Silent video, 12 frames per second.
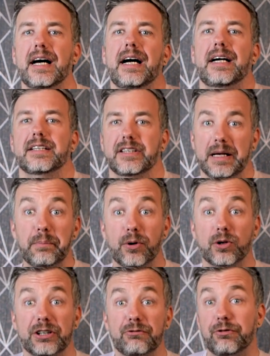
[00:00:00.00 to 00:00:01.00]
And
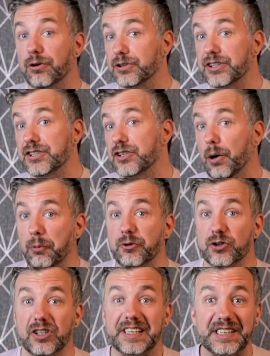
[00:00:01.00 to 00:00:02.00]
importing fonts is
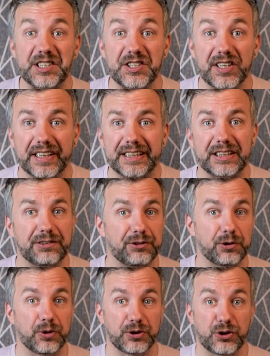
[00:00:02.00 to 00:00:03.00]
obviously desired
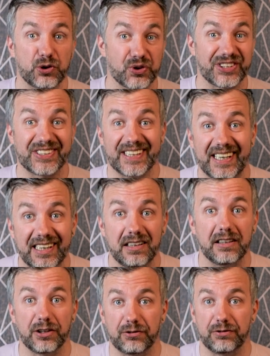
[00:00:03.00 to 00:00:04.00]
if you want to
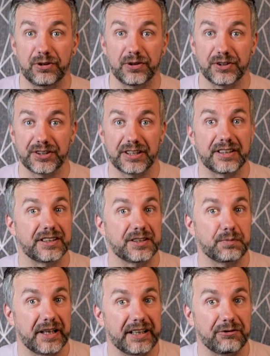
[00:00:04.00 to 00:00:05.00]
style your fonts and
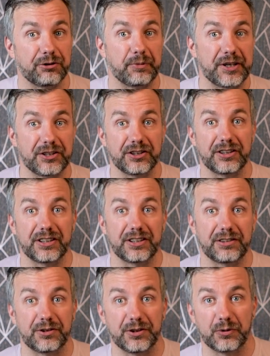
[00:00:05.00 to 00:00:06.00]
display information in
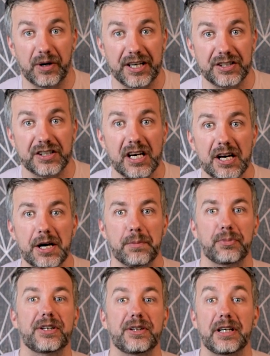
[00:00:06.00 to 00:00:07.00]
different ways.
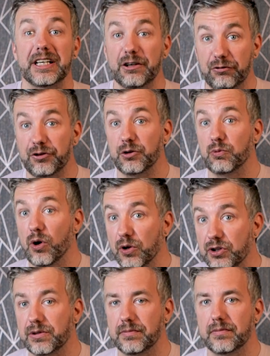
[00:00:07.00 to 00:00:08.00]
But if you
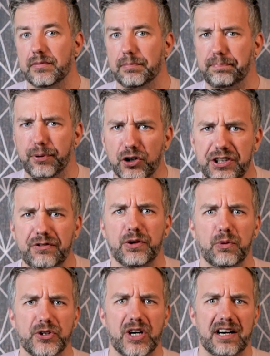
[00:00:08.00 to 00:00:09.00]
want
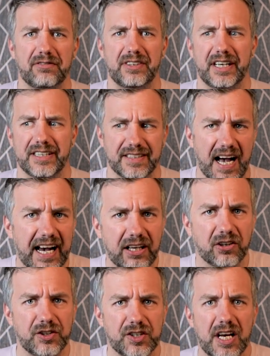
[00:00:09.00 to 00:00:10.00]
to have nice
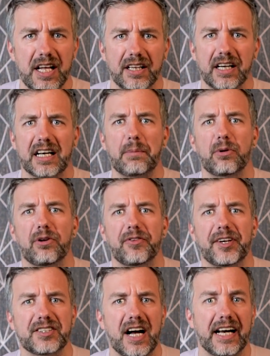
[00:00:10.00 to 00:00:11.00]
icons, there are a couple of
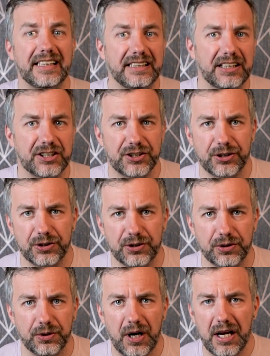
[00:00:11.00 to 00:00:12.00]
things that I needed to do.